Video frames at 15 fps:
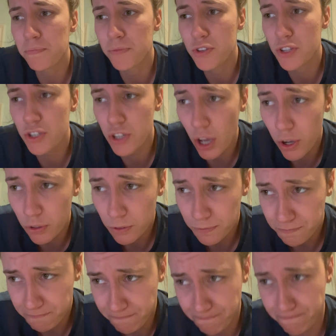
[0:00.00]
So
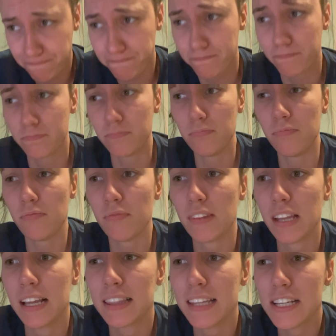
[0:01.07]

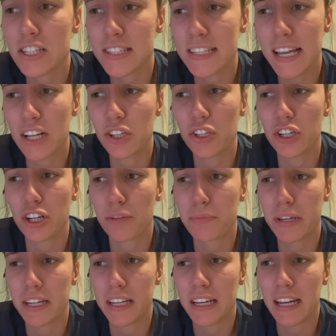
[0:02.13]
let's take a look a
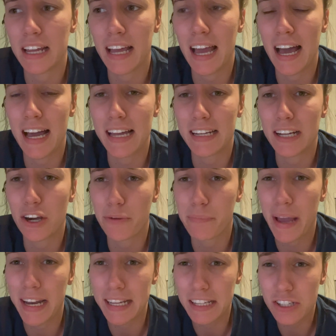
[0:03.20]
bit at our
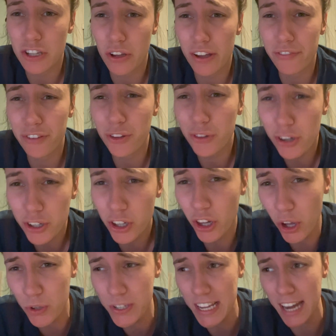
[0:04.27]
penny. So if you look
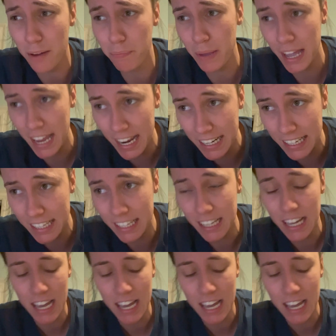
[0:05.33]
close at a penny,